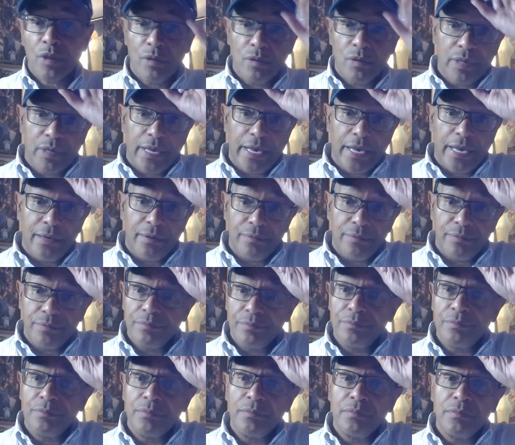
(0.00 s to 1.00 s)
Okay?
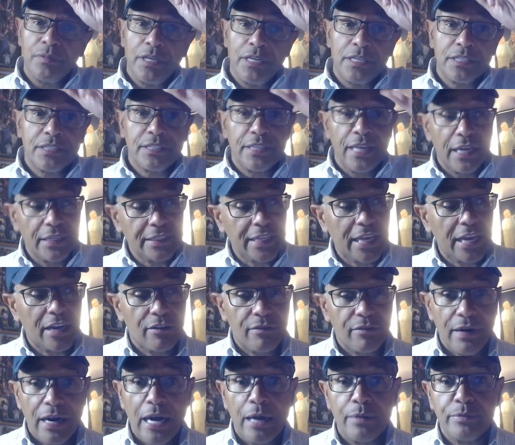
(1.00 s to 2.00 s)
It's not that
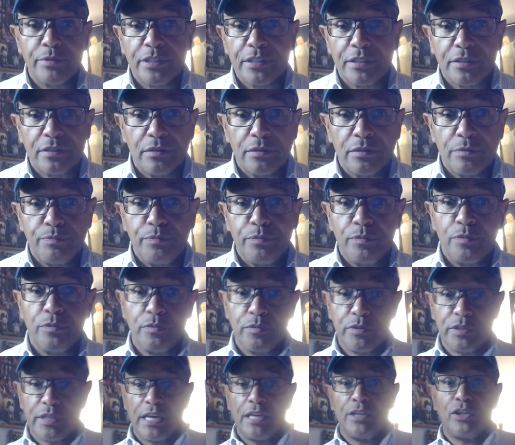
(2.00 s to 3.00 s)
Grimes is
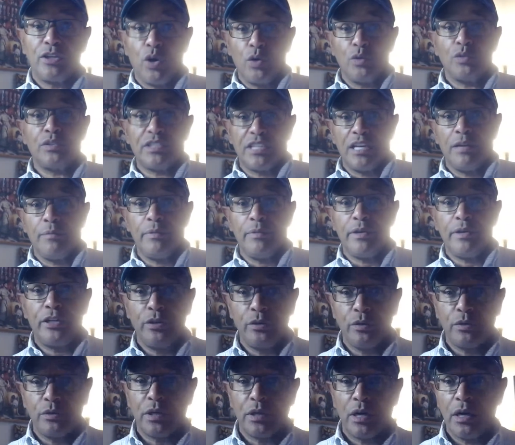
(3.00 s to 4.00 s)
saying, don't send me to
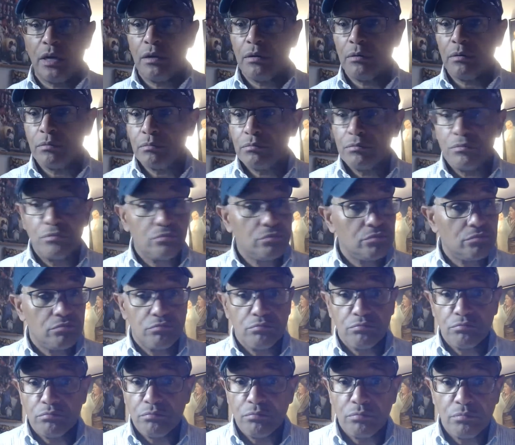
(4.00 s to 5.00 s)
Utah.
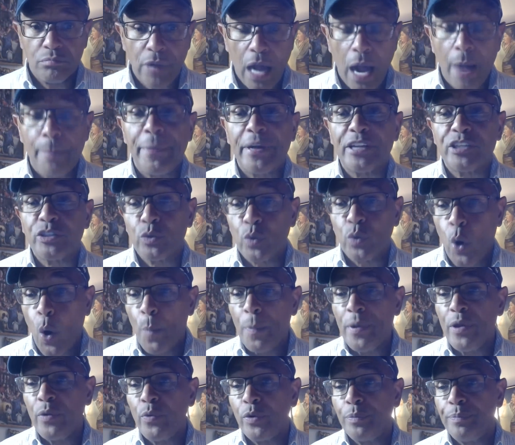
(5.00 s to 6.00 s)
I bet you
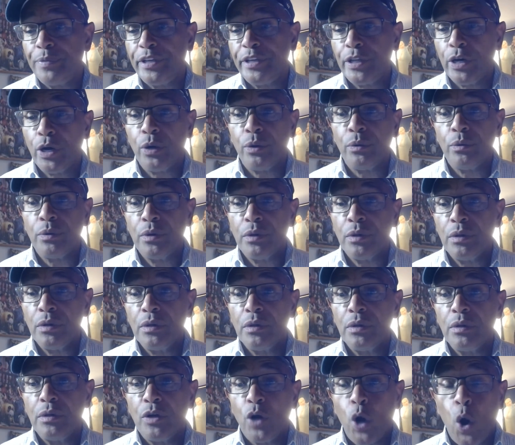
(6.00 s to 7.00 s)
Obi would be, though.
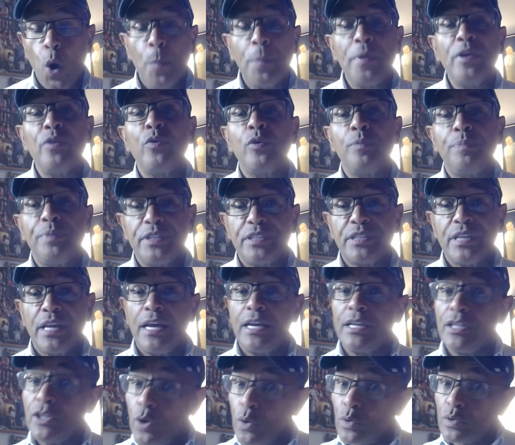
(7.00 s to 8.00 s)
Obi would be
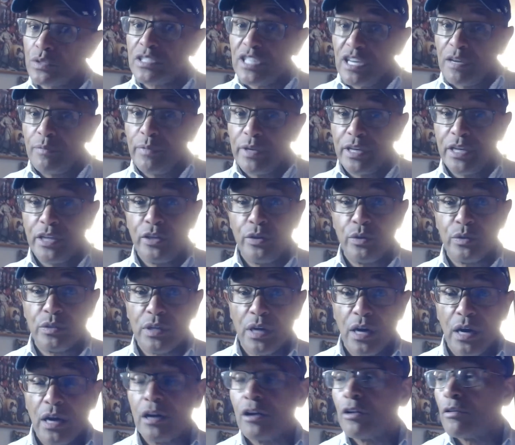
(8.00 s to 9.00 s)
saying, don't send me to
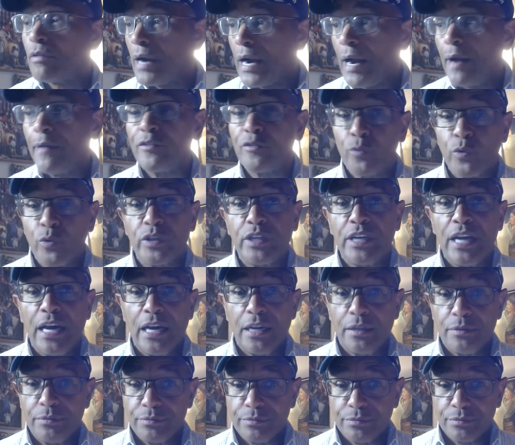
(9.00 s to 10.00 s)
Utah. Grimes would
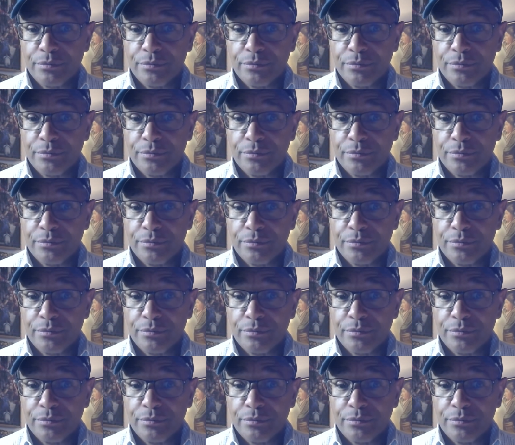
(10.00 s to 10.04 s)
not.